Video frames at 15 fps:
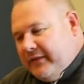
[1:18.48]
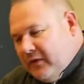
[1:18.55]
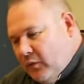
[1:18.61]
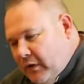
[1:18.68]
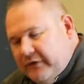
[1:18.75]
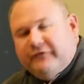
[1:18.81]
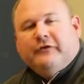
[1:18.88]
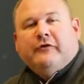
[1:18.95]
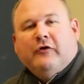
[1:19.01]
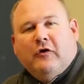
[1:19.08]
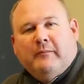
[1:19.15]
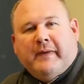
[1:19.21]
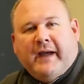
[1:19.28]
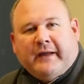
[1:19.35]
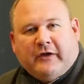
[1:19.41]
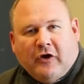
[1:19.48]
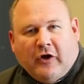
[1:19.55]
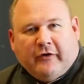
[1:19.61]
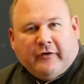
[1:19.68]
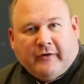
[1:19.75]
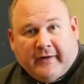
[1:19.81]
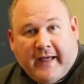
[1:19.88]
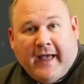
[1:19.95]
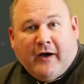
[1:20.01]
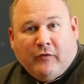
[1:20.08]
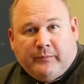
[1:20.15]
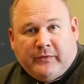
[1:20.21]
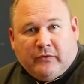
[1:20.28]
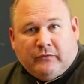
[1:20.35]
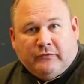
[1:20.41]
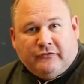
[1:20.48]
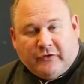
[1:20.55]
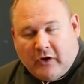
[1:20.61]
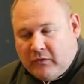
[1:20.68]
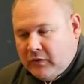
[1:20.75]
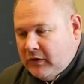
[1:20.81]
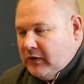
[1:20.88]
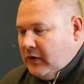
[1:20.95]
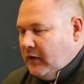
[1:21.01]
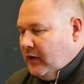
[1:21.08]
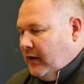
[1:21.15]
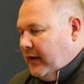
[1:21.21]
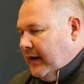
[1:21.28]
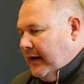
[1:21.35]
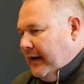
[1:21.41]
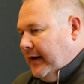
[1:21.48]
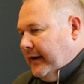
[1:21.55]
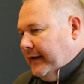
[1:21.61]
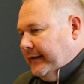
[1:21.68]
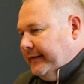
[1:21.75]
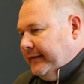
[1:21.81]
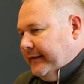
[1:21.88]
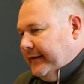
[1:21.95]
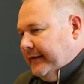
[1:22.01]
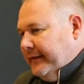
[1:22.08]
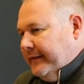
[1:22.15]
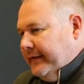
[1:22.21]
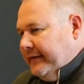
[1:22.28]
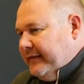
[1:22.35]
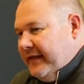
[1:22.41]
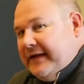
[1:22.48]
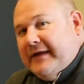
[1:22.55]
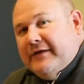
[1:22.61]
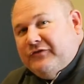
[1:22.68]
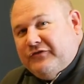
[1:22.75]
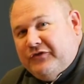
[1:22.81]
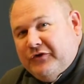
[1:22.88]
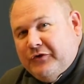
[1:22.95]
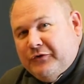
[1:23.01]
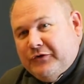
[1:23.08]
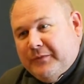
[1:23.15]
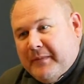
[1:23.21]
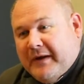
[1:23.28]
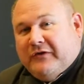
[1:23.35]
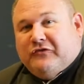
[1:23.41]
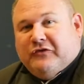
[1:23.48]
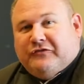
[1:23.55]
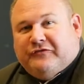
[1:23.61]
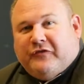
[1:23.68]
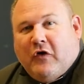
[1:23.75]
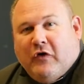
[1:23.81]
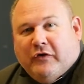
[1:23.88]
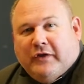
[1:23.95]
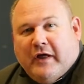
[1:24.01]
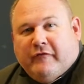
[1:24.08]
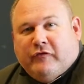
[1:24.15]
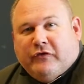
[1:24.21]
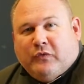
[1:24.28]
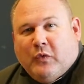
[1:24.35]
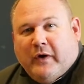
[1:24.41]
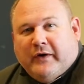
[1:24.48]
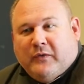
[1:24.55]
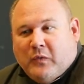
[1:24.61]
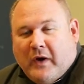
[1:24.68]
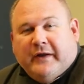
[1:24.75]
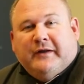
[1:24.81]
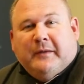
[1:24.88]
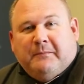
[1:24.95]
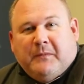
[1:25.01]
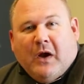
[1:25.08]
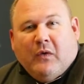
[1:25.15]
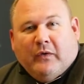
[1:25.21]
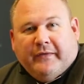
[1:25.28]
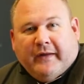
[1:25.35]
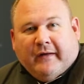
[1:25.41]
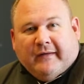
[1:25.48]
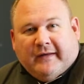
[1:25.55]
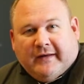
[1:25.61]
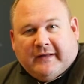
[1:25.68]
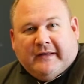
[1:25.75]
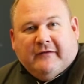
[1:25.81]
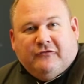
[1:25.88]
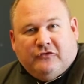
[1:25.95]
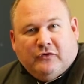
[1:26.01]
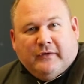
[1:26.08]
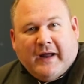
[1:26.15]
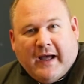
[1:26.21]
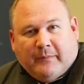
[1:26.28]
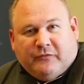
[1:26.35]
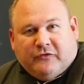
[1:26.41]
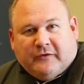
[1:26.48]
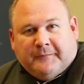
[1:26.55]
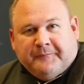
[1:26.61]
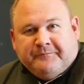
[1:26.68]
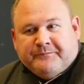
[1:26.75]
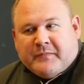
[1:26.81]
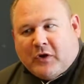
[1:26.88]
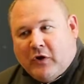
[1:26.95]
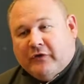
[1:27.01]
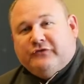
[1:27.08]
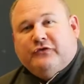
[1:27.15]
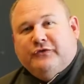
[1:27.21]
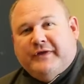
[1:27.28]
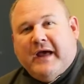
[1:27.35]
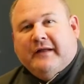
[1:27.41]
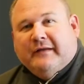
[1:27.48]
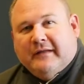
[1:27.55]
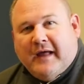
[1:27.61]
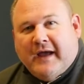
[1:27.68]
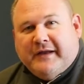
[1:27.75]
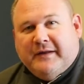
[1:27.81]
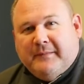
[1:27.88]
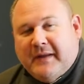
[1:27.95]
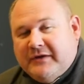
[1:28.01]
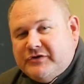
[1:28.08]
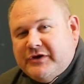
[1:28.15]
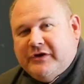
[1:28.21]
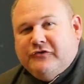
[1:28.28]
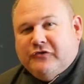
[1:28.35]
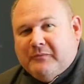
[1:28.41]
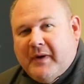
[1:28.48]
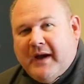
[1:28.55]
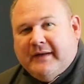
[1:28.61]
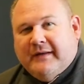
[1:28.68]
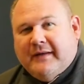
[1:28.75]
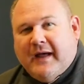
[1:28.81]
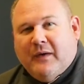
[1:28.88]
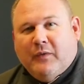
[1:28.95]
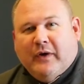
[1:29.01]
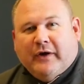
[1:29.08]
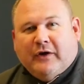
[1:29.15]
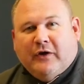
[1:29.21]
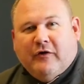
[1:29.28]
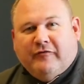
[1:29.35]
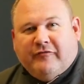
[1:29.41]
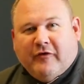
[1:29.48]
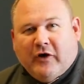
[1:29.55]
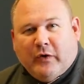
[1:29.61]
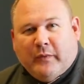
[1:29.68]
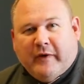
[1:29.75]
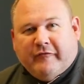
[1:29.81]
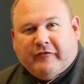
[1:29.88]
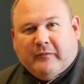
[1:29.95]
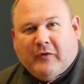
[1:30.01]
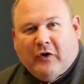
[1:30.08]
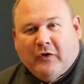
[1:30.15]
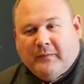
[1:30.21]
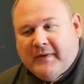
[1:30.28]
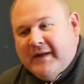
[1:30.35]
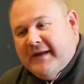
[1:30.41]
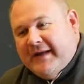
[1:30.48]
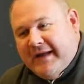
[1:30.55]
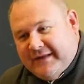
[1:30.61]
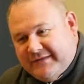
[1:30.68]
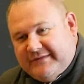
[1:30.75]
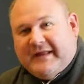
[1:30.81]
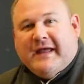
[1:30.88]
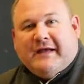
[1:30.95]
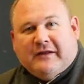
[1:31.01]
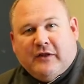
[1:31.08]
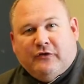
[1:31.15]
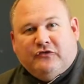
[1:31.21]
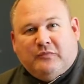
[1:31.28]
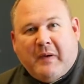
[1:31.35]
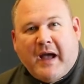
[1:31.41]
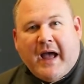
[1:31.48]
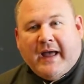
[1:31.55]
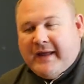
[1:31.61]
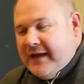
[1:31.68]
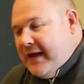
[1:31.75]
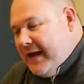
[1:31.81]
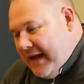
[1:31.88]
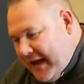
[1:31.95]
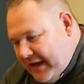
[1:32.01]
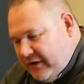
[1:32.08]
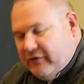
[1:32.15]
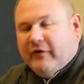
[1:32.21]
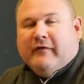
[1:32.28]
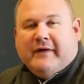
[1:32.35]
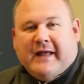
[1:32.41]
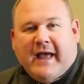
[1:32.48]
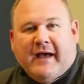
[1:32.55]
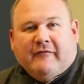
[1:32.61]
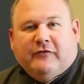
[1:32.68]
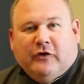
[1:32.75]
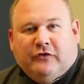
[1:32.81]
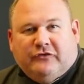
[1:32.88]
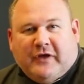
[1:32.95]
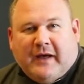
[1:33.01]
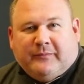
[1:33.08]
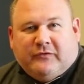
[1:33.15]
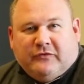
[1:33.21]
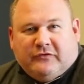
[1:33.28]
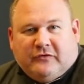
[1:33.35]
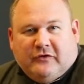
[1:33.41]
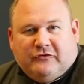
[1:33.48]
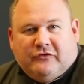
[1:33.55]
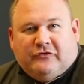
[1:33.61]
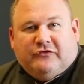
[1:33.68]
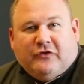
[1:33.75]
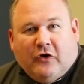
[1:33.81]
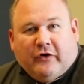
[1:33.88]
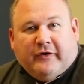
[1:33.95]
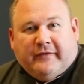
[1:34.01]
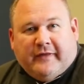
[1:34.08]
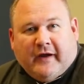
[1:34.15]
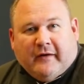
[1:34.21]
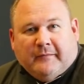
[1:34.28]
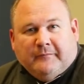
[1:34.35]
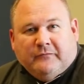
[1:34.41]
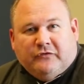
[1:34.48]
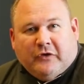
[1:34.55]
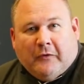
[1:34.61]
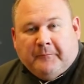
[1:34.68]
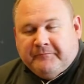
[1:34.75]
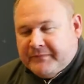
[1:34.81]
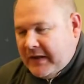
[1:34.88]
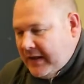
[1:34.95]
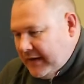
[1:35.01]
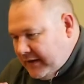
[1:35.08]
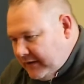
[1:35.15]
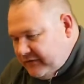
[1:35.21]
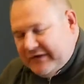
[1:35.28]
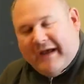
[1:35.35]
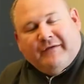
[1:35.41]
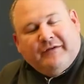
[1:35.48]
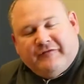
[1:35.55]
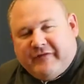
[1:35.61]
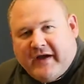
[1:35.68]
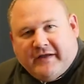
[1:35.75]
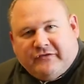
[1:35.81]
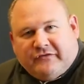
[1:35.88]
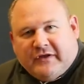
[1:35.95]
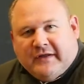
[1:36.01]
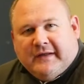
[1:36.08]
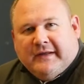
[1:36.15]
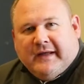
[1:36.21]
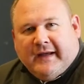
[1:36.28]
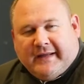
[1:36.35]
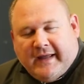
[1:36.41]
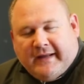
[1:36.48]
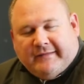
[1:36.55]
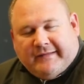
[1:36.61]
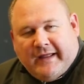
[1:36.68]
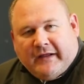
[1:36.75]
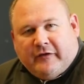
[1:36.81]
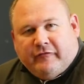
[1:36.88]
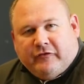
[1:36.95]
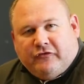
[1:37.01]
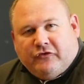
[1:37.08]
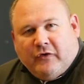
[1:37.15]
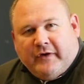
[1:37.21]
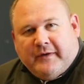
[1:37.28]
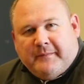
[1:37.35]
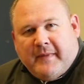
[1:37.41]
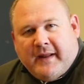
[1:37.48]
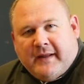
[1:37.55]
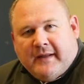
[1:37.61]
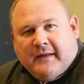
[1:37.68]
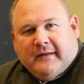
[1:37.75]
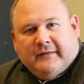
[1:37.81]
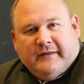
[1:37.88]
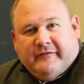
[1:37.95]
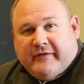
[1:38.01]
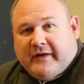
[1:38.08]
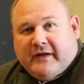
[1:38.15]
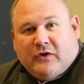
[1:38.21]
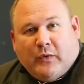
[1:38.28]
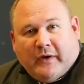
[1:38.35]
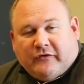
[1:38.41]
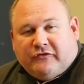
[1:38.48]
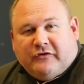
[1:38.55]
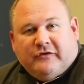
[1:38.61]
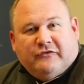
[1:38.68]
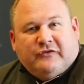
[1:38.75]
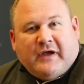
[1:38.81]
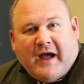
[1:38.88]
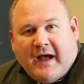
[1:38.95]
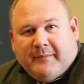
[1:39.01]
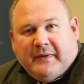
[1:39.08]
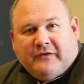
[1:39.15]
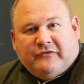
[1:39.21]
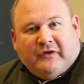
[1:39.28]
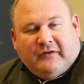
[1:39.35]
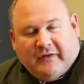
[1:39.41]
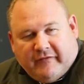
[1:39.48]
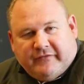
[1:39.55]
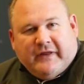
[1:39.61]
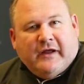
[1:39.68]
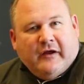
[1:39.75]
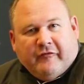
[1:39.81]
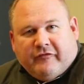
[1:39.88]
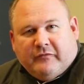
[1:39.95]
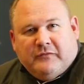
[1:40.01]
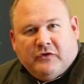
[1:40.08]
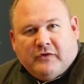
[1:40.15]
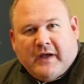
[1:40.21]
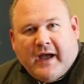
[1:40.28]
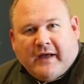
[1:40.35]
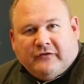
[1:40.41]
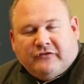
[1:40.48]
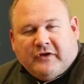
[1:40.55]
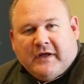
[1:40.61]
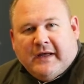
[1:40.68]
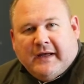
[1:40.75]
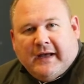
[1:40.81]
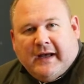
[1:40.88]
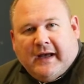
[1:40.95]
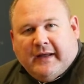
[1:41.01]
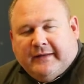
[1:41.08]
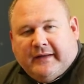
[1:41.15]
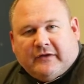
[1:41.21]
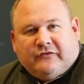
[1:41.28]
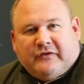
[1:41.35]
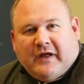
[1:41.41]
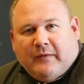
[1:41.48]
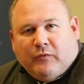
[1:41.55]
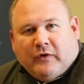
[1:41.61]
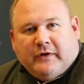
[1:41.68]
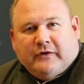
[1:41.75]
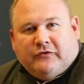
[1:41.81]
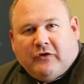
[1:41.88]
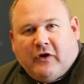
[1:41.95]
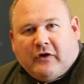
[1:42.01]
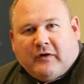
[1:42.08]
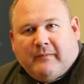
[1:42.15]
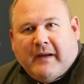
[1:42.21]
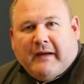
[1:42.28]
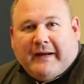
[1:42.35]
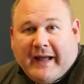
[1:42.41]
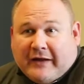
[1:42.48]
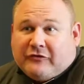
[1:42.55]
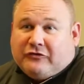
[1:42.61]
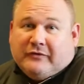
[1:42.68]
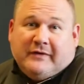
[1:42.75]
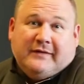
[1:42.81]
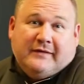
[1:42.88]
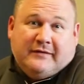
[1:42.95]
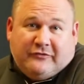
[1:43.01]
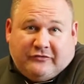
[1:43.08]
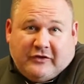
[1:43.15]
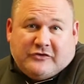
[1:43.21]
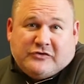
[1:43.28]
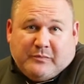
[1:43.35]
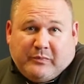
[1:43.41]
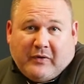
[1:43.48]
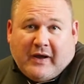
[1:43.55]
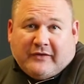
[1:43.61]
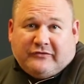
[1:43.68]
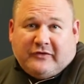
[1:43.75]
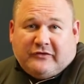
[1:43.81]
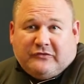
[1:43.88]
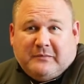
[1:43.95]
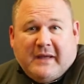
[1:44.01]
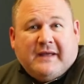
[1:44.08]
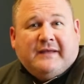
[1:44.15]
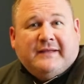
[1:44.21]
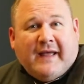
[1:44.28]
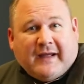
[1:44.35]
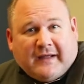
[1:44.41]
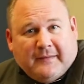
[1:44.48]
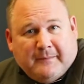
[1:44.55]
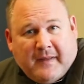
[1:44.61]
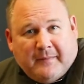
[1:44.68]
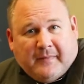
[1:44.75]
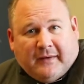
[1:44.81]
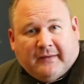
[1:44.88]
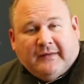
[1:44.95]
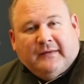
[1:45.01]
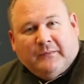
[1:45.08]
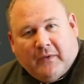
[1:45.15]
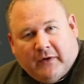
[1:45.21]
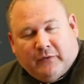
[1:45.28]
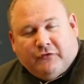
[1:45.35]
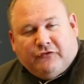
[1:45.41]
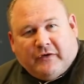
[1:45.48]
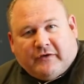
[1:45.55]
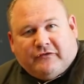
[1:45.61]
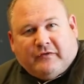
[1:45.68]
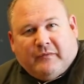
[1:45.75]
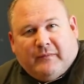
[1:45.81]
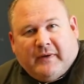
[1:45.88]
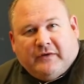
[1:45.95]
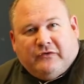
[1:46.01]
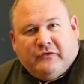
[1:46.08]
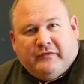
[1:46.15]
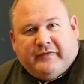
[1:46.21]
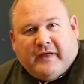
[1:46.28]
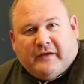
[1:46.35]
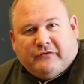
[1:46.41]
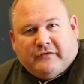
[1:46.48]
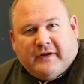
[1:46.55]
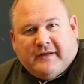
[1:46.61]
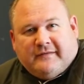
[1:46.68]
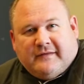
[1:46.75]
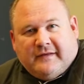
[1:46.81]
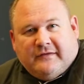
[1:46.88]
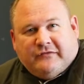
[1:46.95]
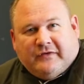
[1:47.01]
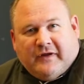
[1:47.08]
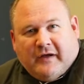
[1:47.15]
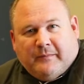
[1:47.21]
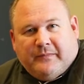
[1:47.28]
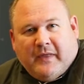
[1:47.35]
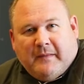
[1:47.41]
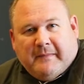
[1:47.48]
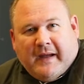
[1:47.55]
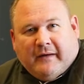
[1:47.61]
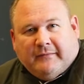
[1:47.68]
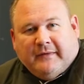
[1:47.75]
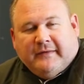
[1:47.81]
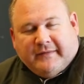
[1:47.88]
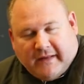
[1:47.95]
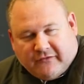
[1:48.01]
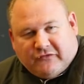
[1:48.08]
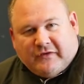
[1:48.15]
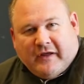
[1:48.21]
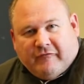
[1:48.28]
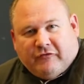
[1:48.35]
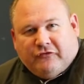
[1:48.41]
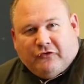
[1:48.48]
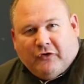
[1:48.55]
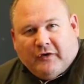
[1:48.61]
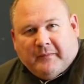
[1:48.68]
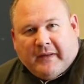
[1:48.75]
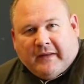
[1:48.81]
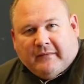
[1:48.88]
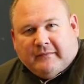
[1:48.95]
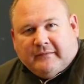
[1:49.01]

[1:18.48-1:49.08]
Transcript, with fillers: The ones in your own backyard are going to help you. So uh, the, the thing is, too, you might just fall in love with one and wind up going there, and it gives you an option. Also, down the line, you may change your mind and not want to go far away from home and stay close by, and you already have those options because you started there. So, sound advice. Again, thank you for joining me. Leave any questions, comments. I'd love to hear from you guys. Uh, next time, we're going to talk about actually the decision process, making that commitment. Want to address some of my 2018s and help them out. Thanks again for joining me.